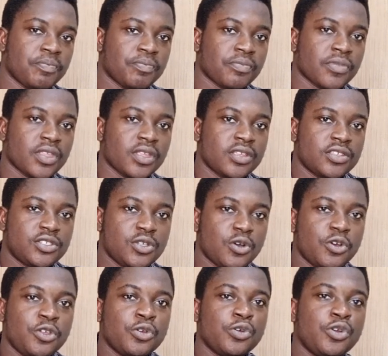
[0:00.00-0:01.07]
So you
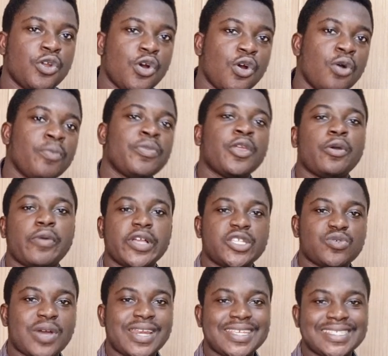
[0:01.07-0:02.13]
know which one
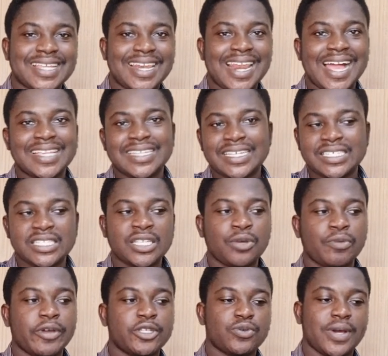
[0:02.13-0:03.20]
is the largest, which
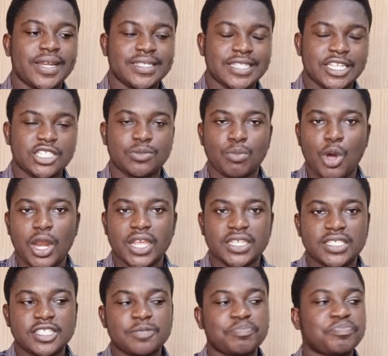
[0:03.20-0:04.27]
one is the smallest.
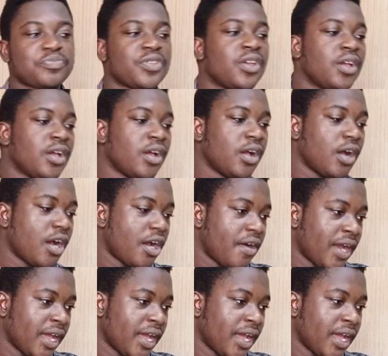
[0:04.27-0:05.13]
All right.